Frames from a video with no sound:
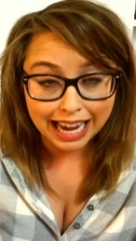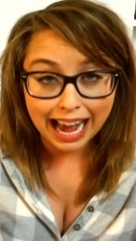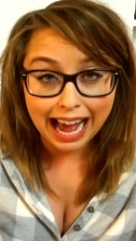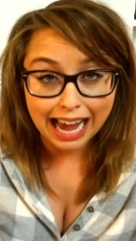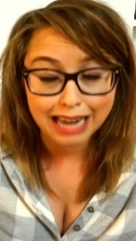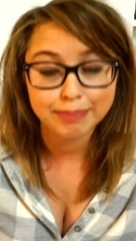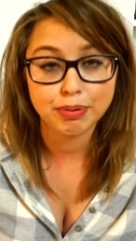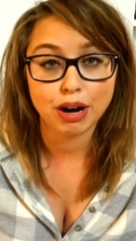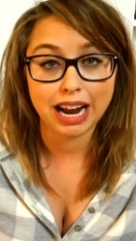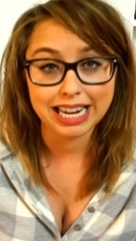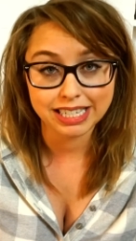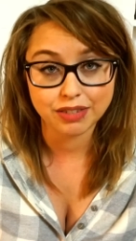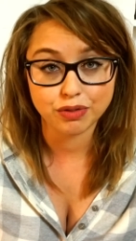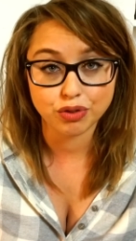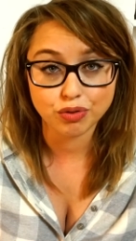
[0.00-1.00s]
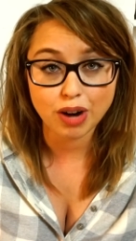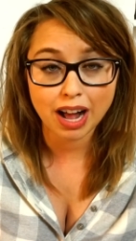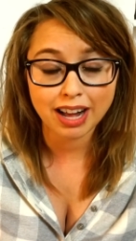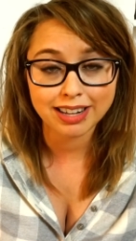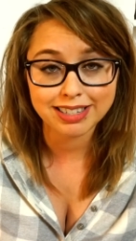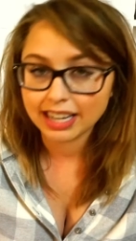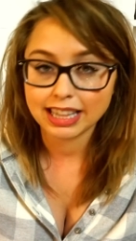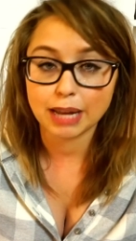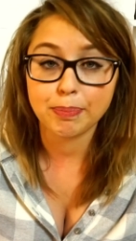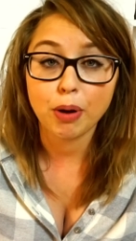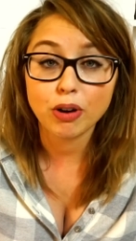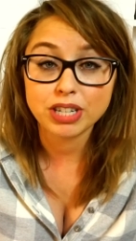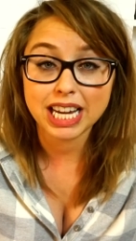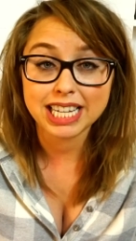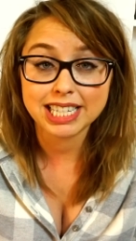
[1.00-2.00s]
high price of drugs. They
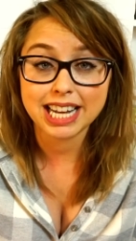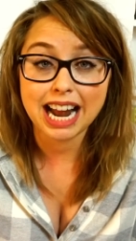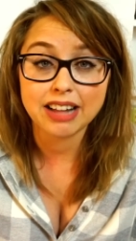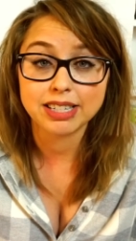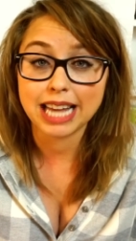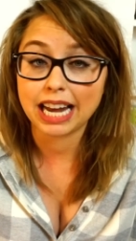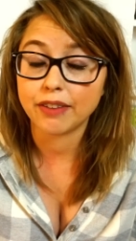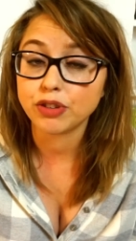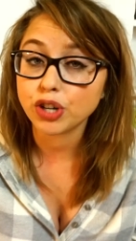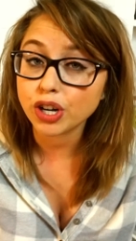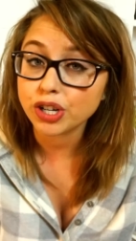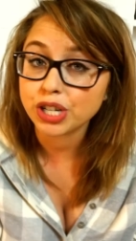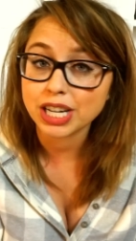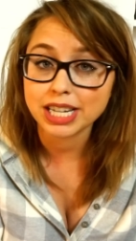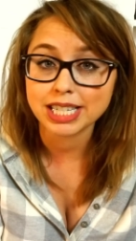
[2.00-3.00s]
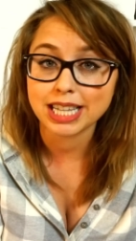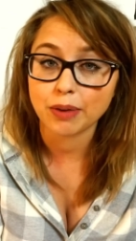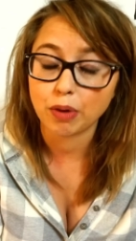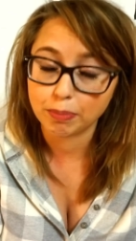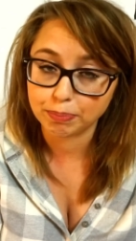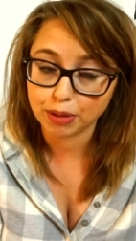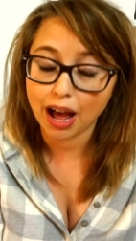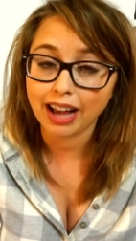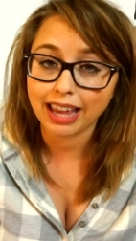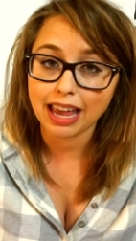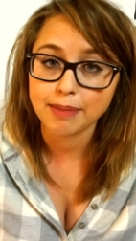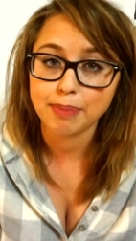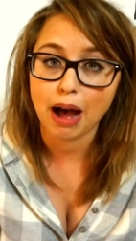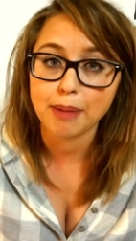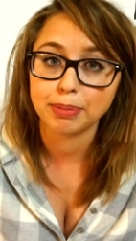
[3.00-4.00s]
protested outside of churches that were
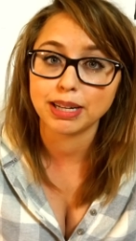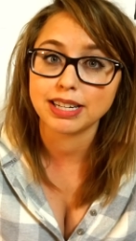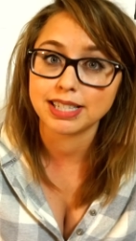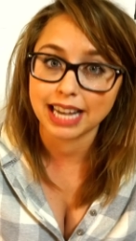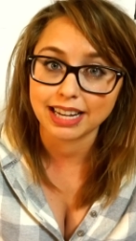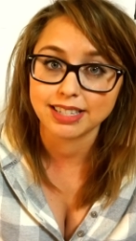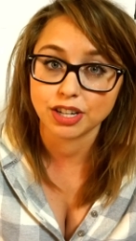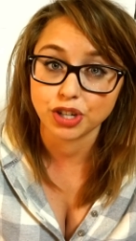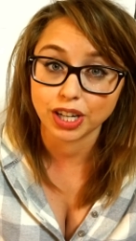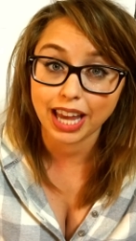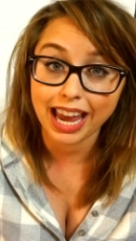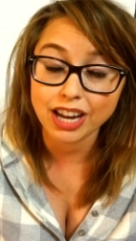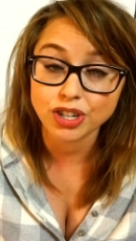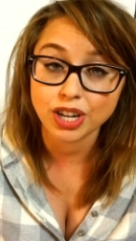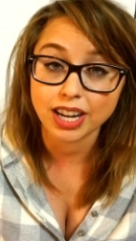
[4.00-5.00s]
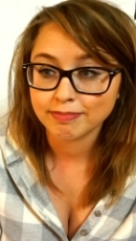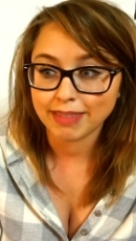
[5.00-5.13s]
blocking public sex education.